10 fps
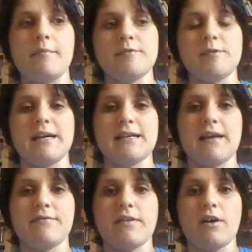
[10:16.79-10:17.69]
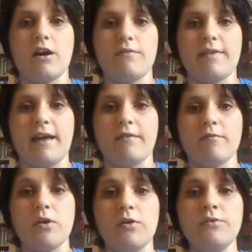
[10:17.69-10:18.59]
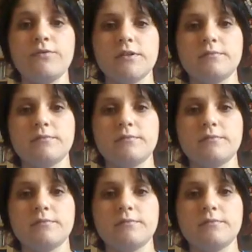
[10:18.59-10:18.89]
So I had to have the other half of that removed.